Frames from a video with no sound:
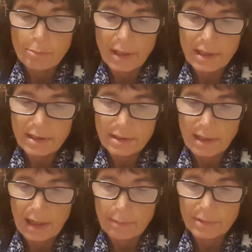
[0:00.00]
By this
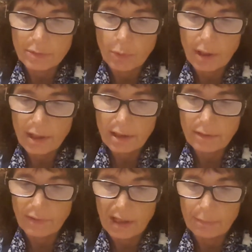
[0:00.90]
time, Swan had
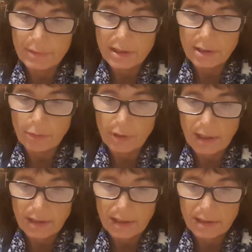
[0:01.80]
developed his own
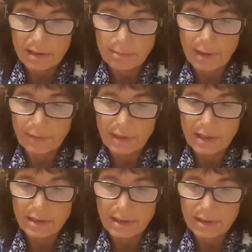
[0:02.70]
ideas about the
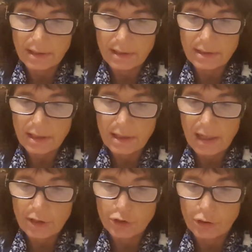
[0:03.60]
existence and
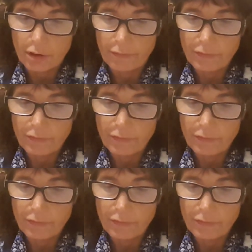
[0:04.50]
nature of